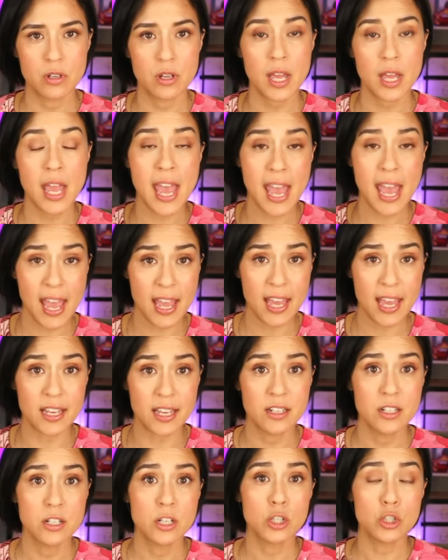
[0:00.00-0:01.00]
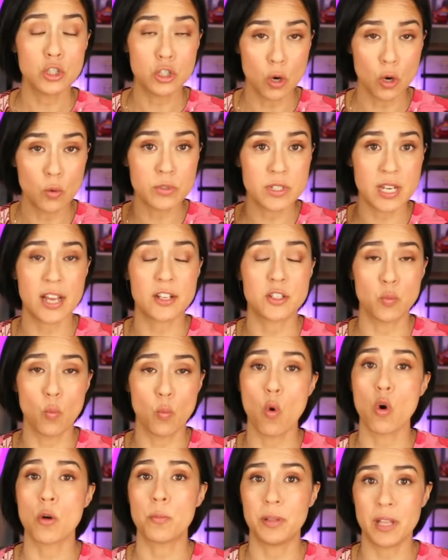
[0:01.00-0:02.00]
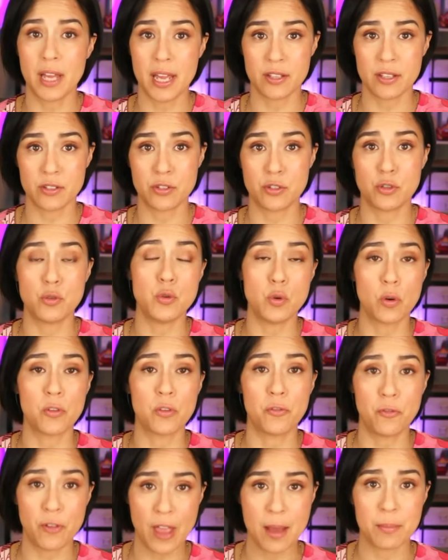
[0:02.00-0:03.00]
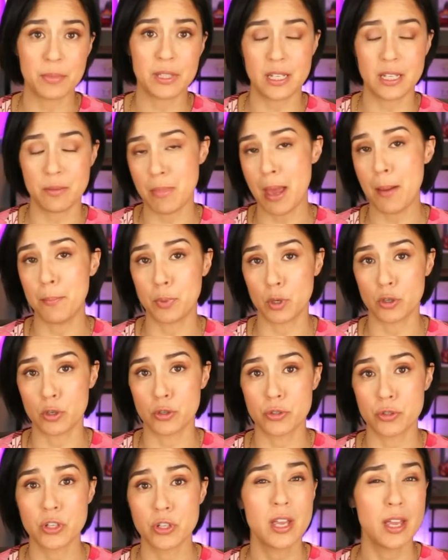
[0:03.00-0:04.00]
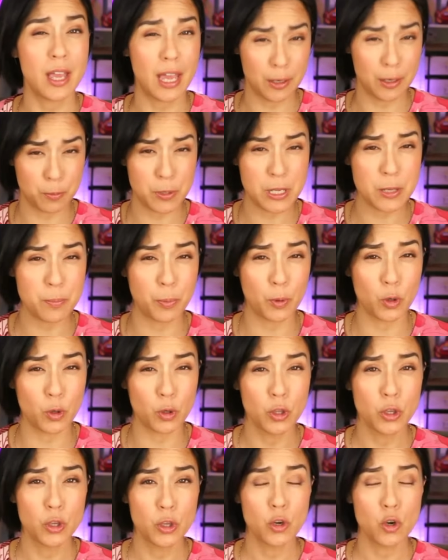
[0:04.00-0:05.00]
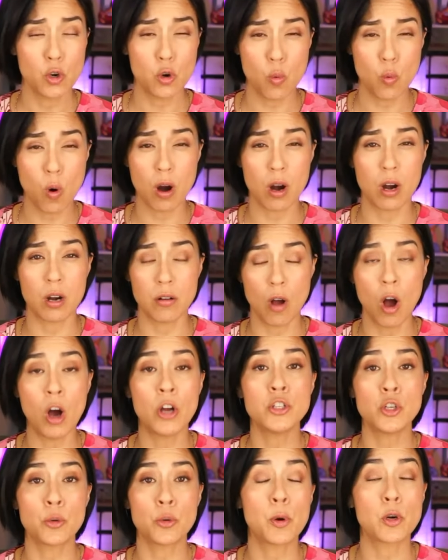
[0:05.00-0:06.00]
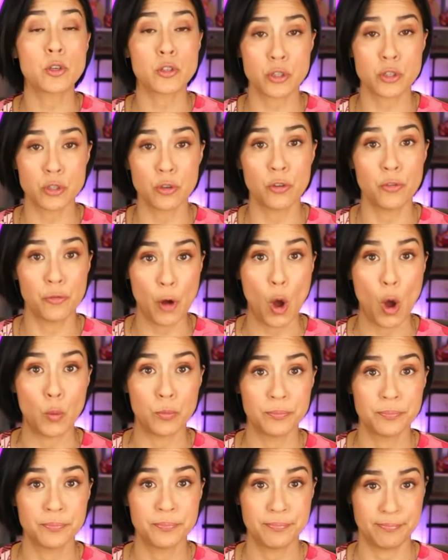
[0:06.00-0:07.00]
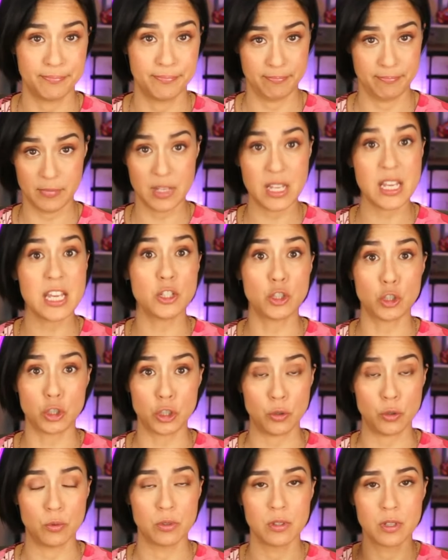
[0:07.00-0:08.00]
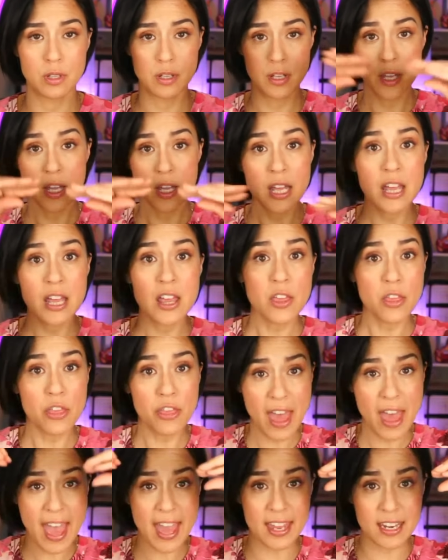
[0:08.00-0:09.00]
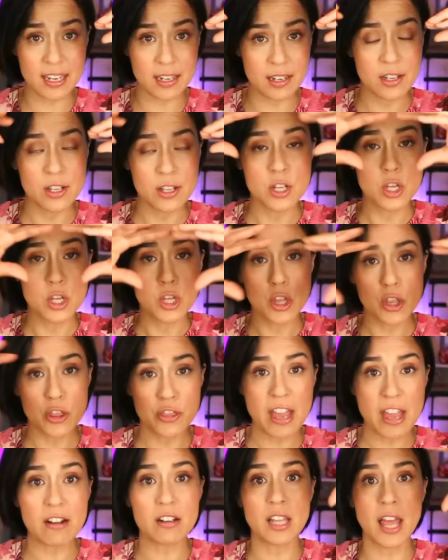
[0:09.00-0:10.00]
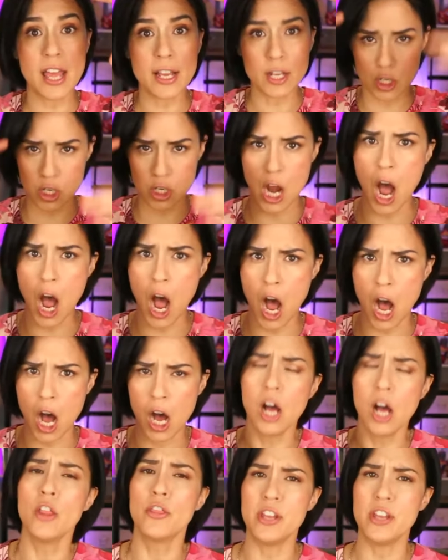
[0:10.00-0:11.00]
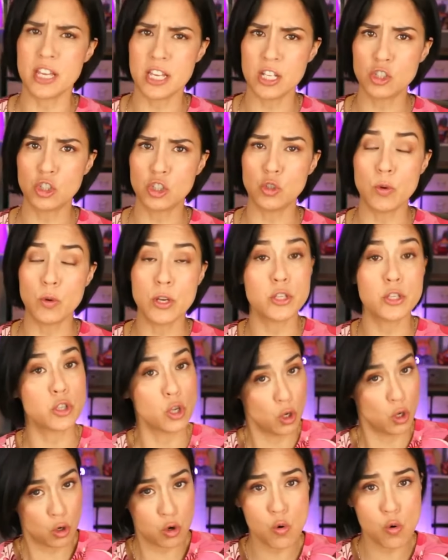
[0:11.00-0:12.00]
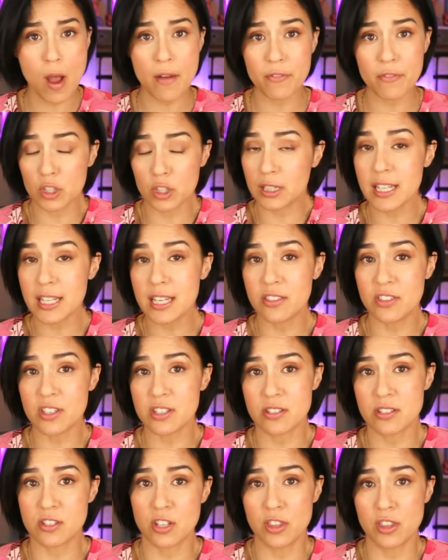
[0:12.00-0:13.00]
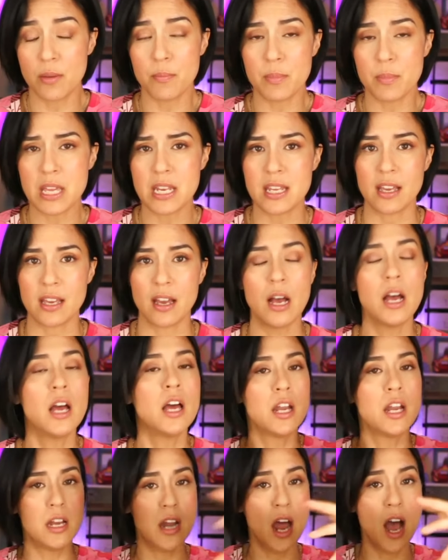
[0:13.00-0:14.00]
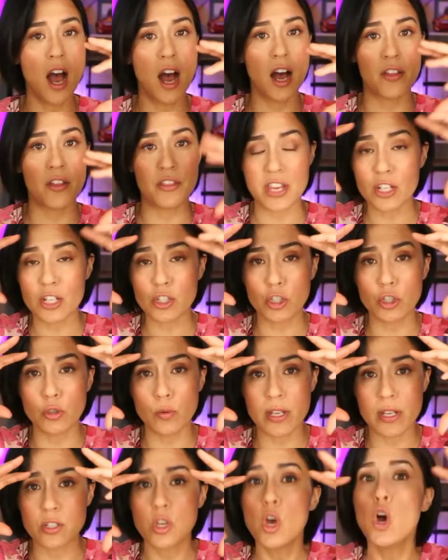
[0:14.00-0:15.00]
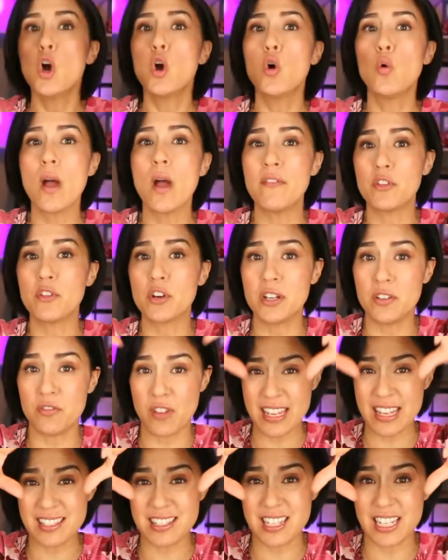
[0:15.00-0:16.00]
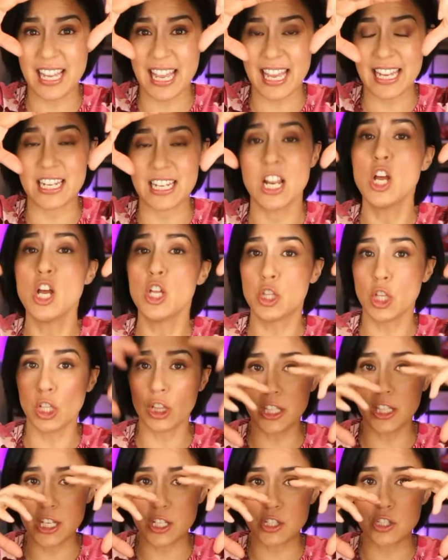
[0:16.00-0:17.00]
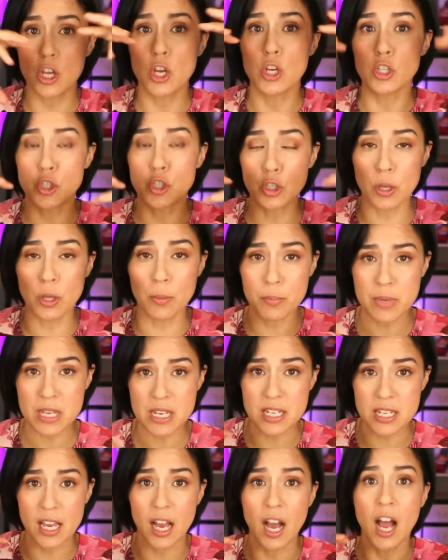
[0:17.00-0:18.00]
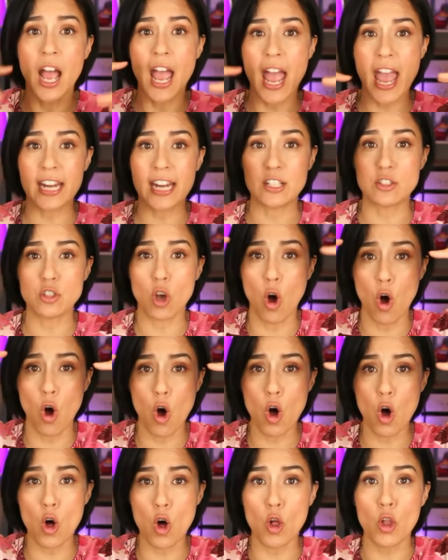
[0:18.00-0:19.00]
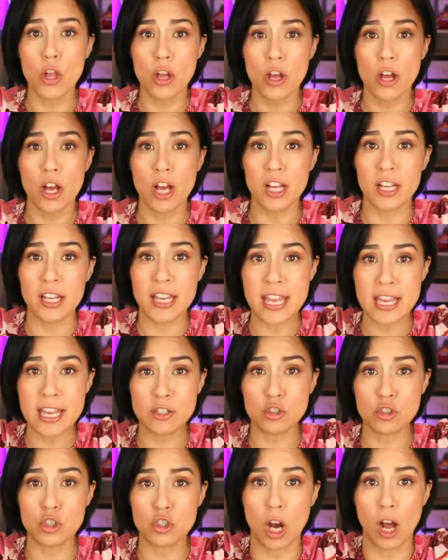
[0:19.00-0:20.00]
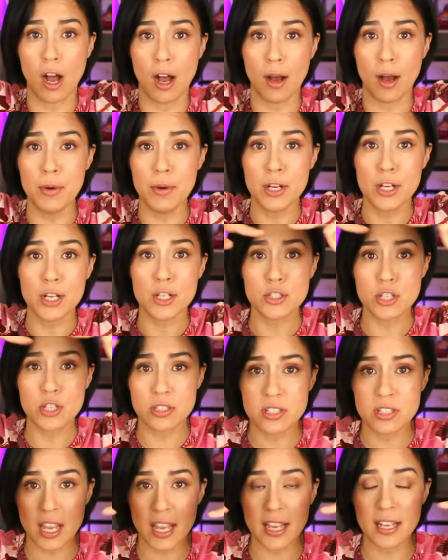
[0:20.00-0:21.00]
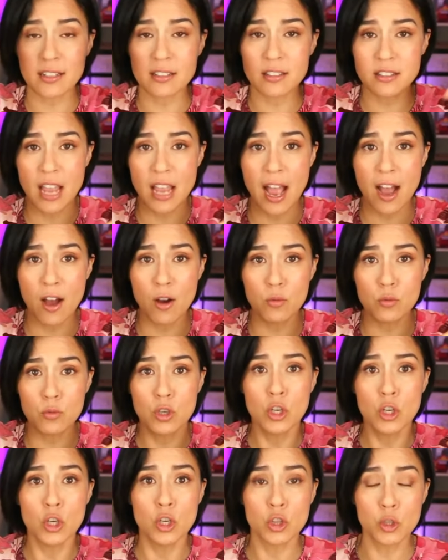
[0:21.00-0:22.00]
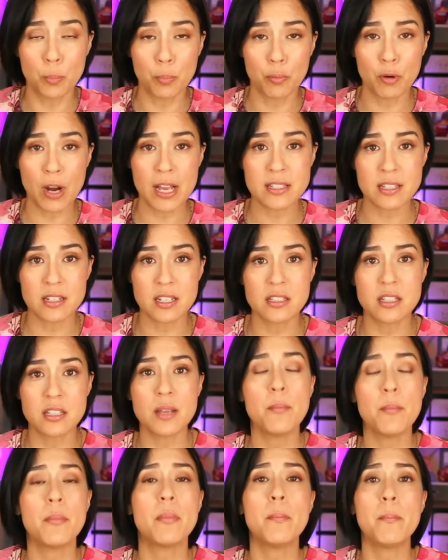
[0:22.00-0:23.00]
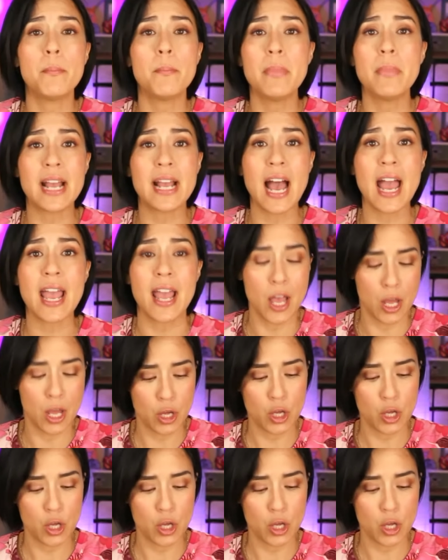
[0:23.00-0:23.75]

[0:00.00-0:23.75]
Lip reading: hey, don't text war plans to your family members and people who are on your personal phone. Issue. Then they're like, nah, the issue is whoever leaked this to the media. Nah, the issue is whoever investigated the leaks to the media. And it's all a hit job to take down the presidency. My guy,